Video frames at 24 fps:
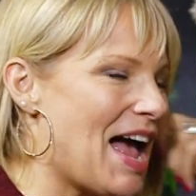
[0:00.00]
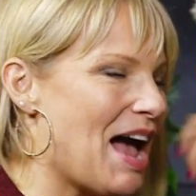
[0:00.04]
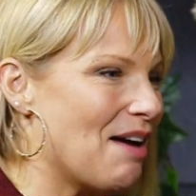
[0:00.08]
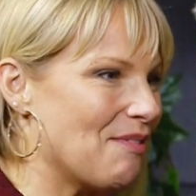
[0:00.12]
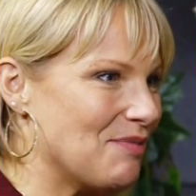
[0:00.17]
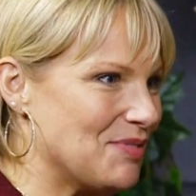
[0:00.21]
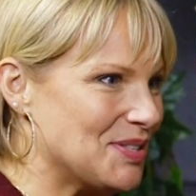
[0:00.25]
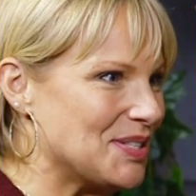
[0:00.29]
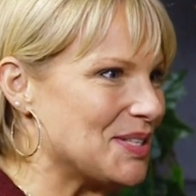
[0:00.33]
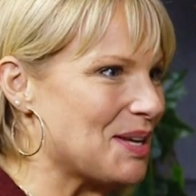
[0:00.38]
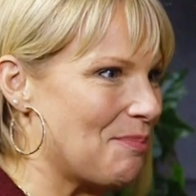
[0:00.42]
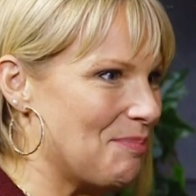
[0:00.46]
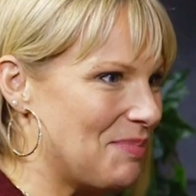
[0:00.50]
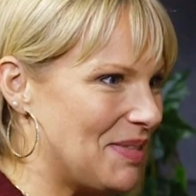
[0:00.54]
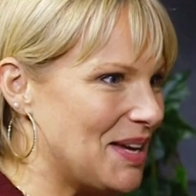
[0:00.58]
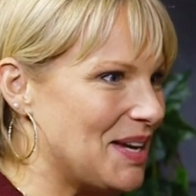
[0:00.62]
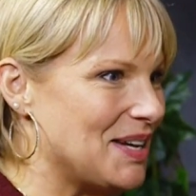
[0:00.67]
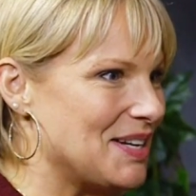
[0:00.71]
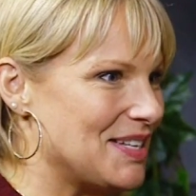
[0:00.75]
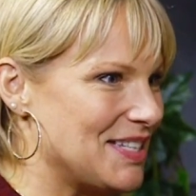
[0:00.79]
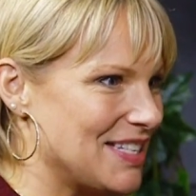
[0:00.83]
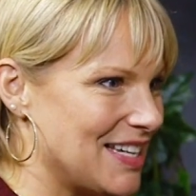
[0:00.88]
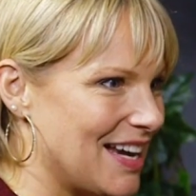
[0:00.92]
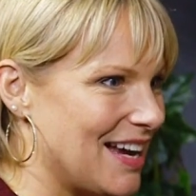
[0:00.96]
have
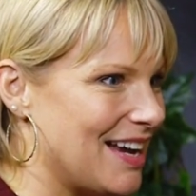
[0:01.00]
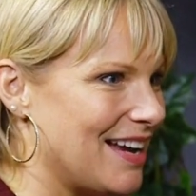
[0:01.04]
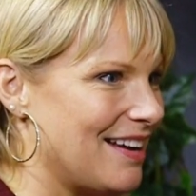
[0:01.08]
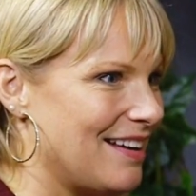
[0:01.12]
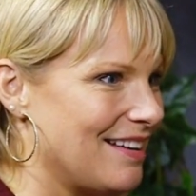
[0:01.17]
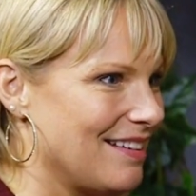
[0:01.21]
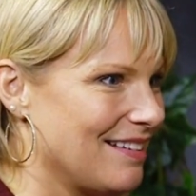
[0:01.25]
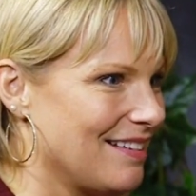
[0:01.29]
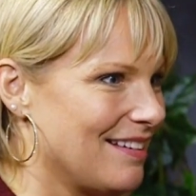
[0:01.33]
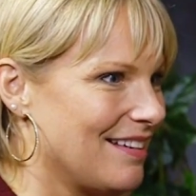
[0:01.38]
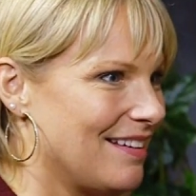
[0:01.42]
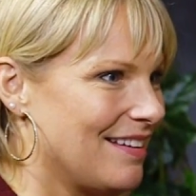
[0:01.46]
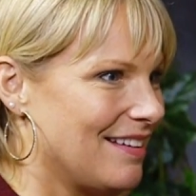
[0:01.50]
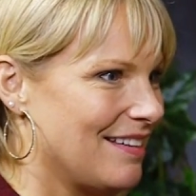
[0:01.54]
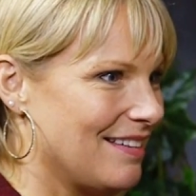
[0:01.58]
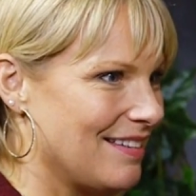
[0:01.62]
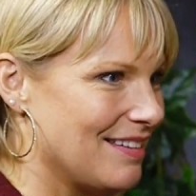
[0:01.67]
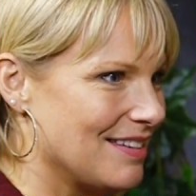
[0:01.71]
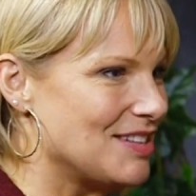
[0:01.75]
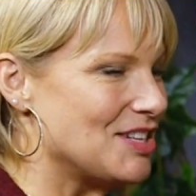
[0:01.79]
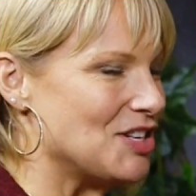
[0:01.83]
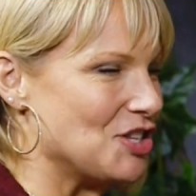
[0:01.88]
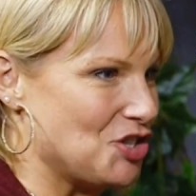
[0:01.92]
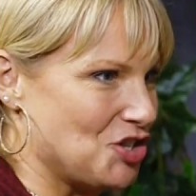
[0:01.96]
something to
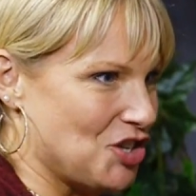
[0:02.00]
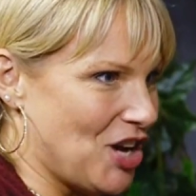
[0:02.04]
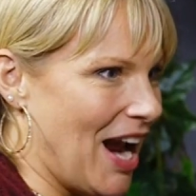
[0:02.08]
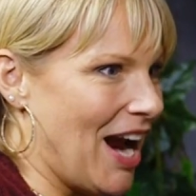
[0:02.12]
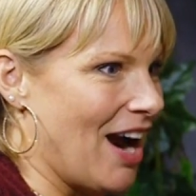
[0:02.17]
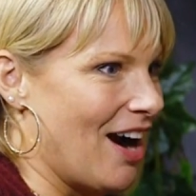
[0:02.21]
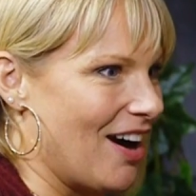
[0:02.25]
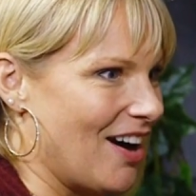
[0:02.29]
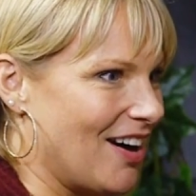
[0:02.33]
share.